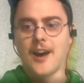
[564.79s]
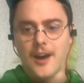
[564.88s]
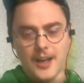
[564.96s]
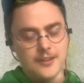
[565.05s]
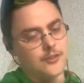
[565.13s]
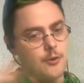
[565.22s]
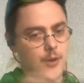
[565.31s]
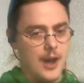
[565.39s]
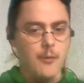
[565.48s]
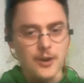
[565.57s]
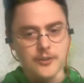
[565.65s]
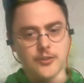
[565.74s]
Uh, and so
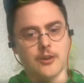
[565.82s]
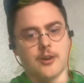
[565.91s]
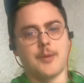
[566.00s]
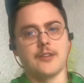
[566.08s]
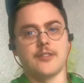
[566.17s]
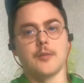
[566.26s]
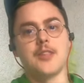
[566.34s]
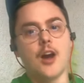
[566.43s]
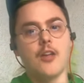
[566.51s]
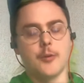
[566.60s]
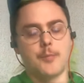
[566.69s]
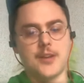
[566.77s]
I want to talk about some of
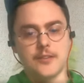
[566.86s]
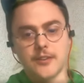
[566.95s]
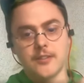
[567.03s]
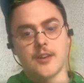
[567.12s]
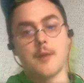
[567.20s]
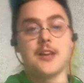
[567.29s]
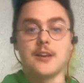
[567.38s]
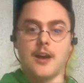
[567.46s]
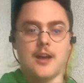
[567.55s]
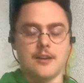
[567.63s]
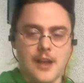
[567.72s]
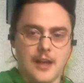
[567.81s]
the other pieces coming up,